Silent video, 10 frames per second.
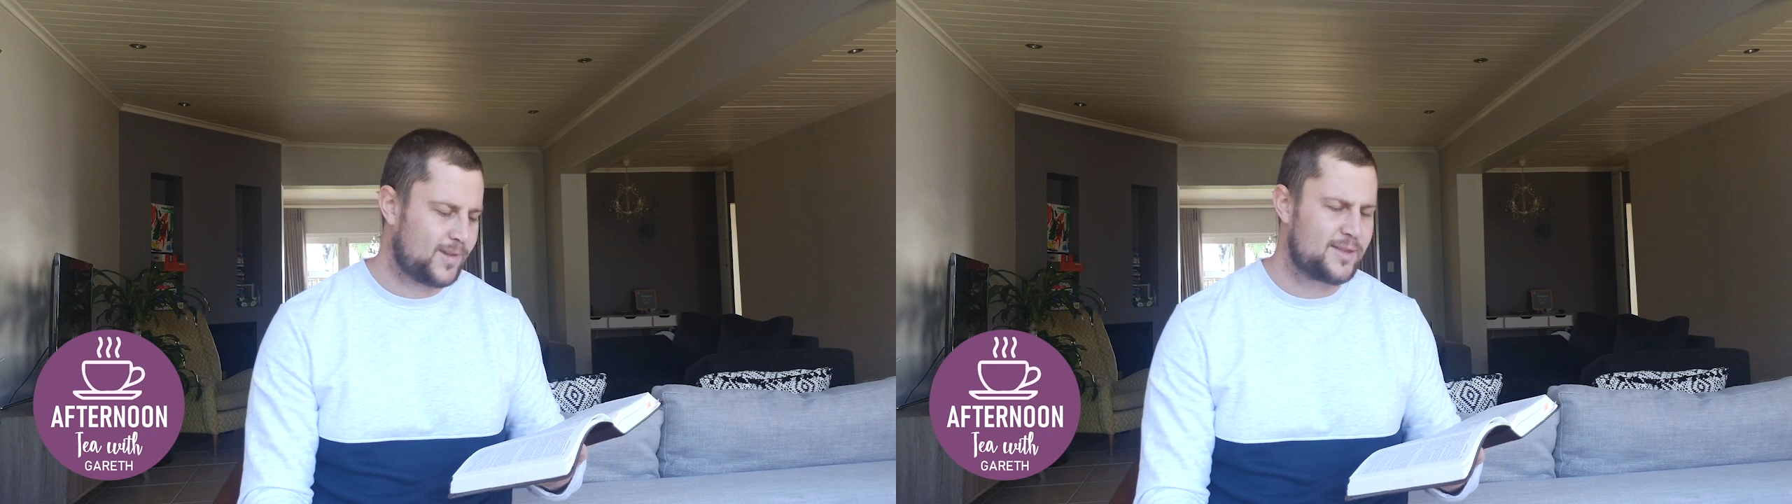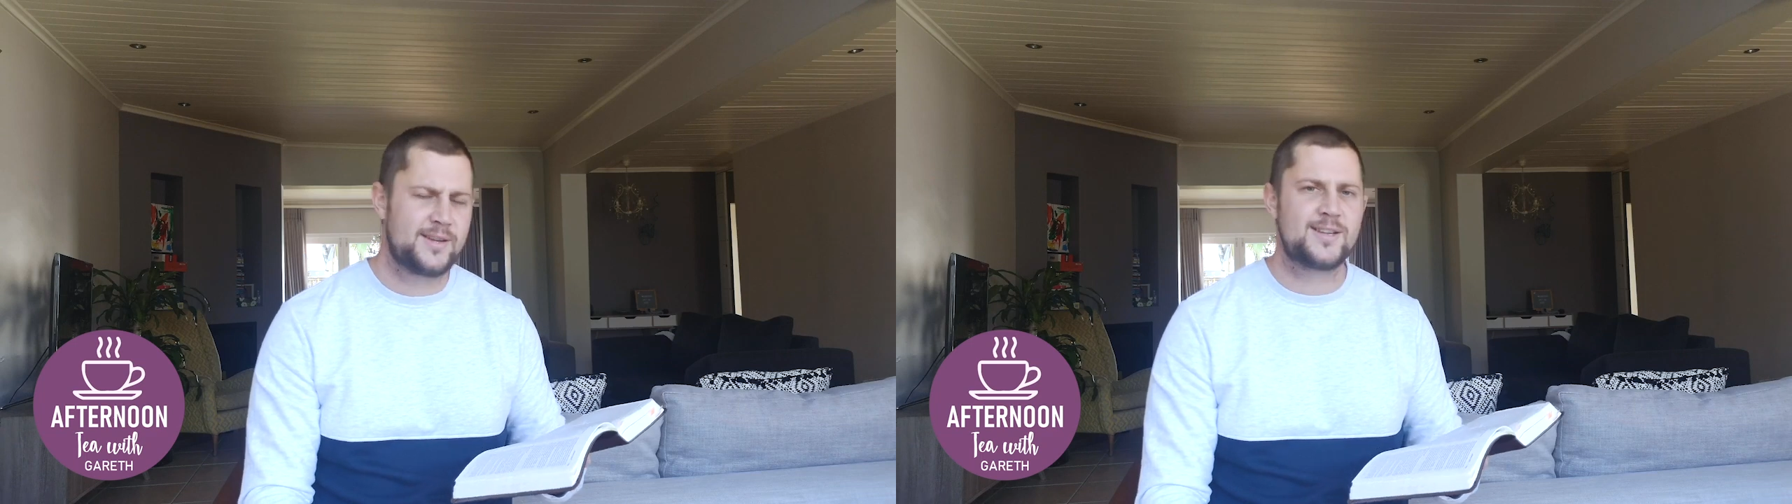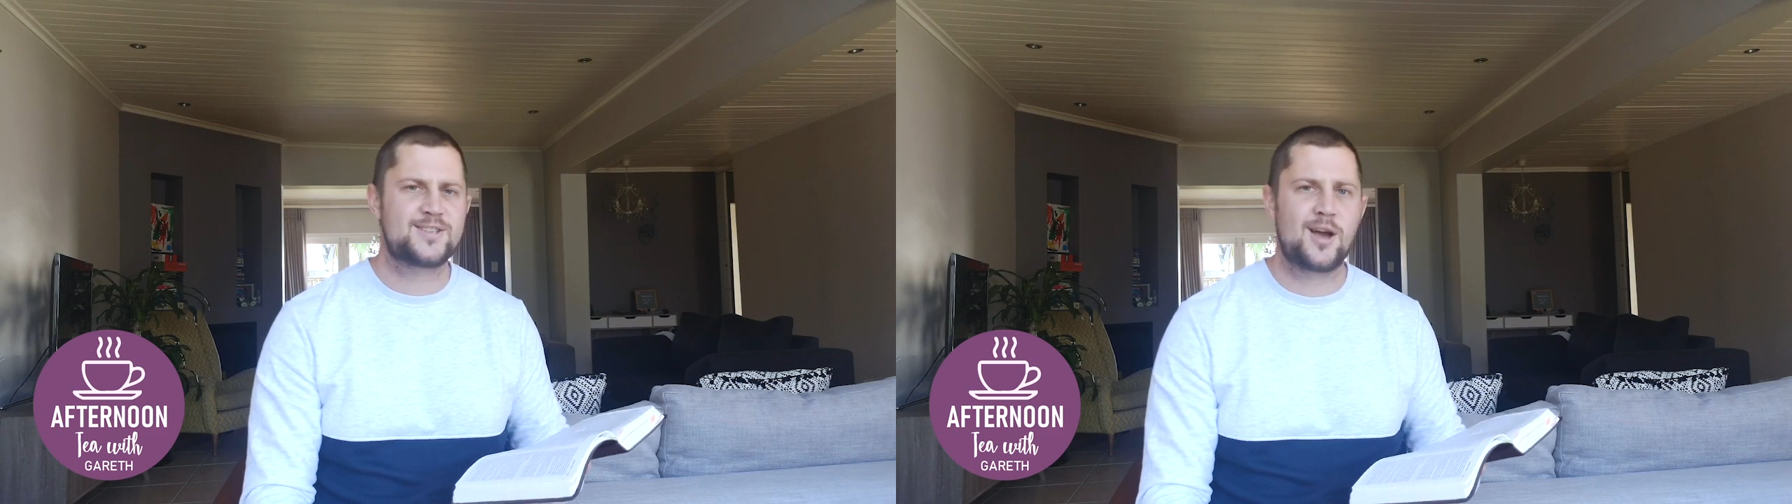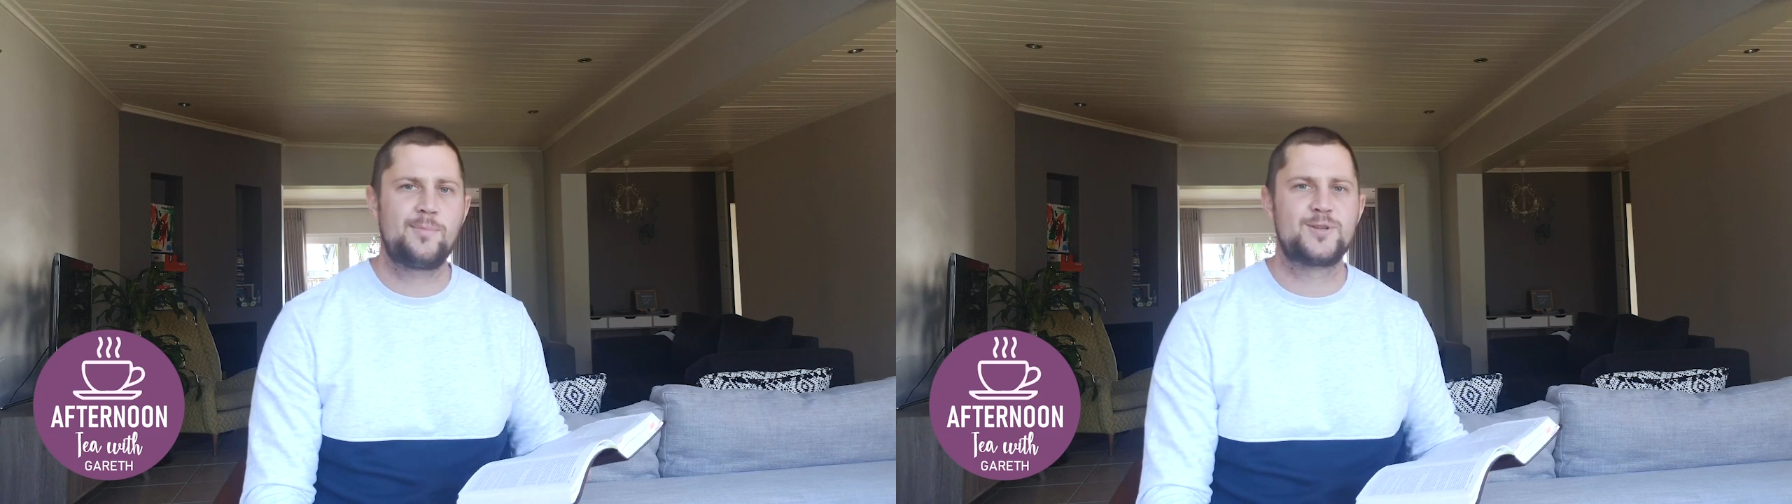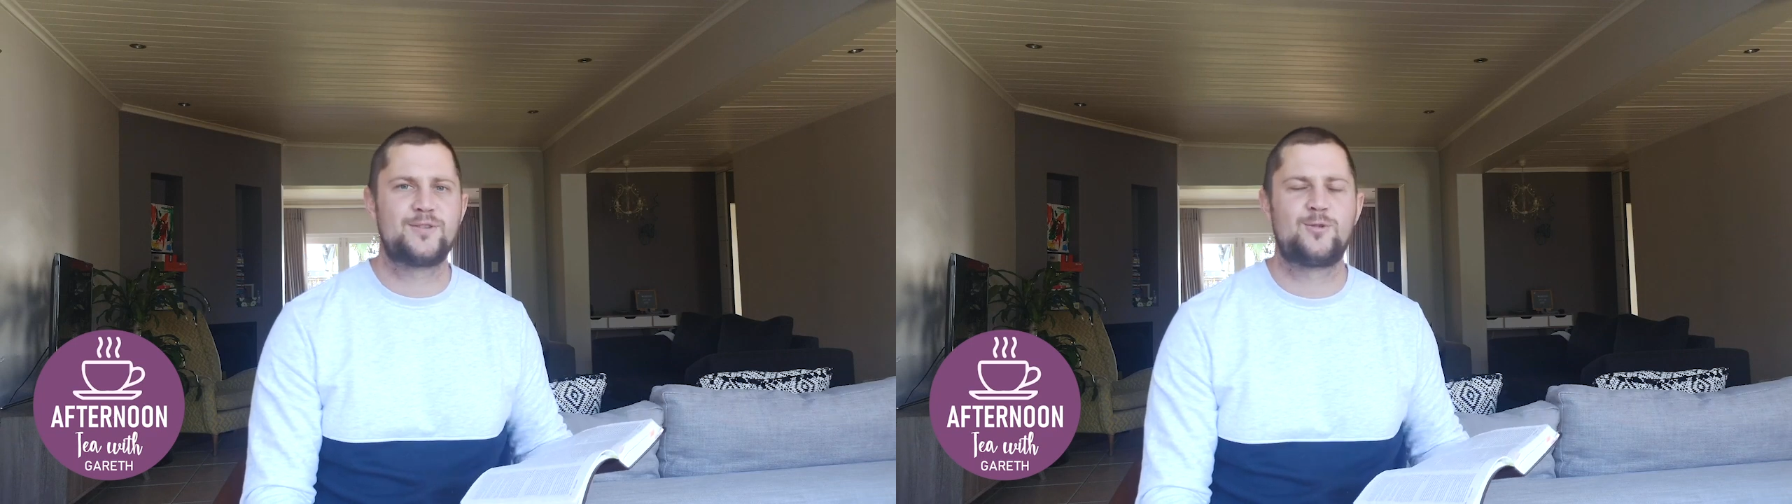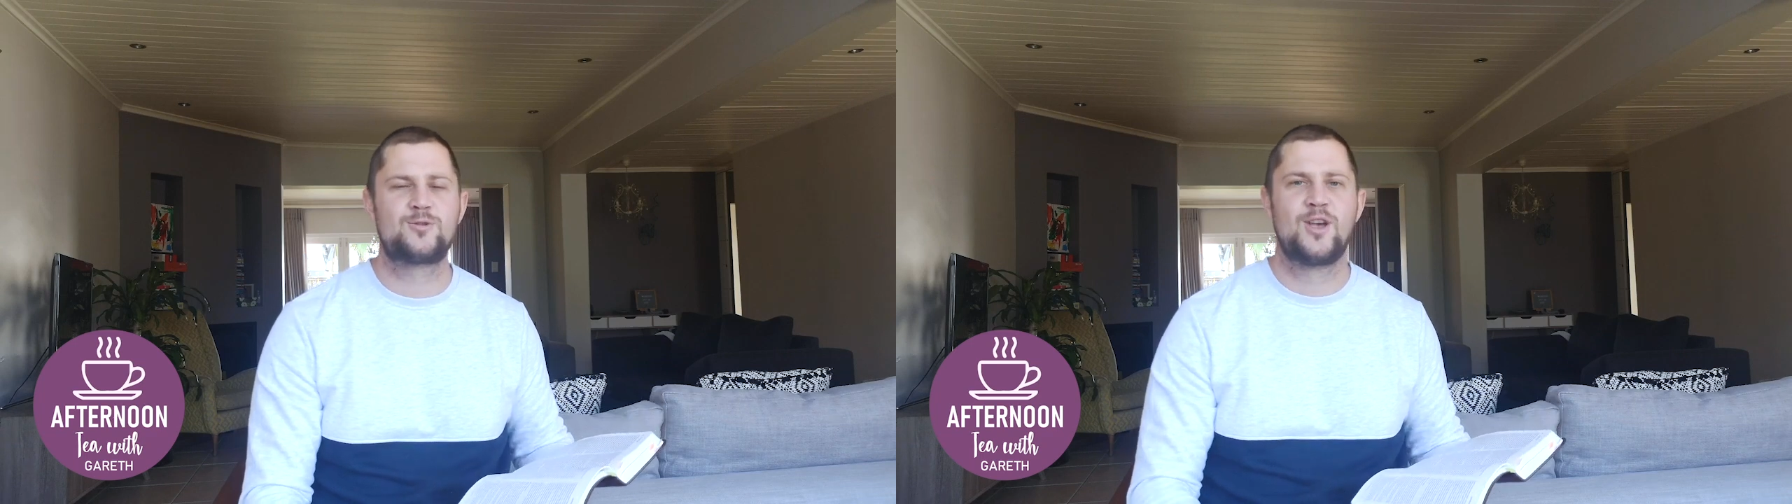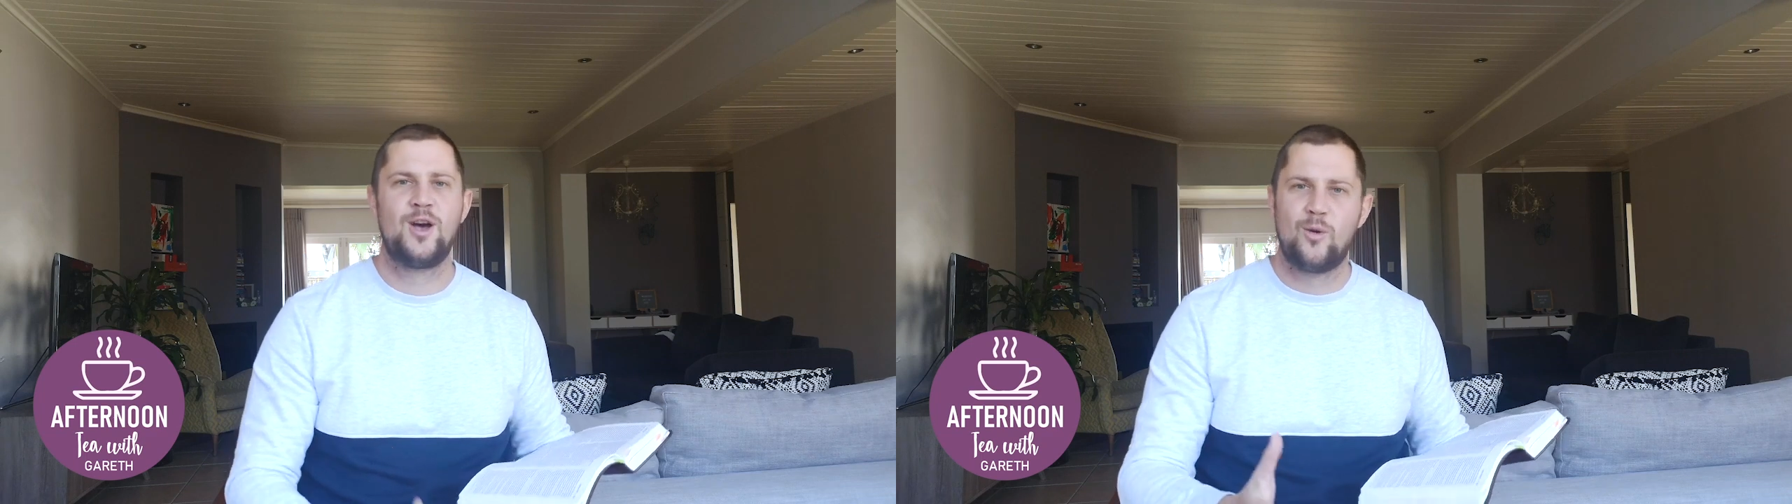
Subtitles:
The disciples, of course,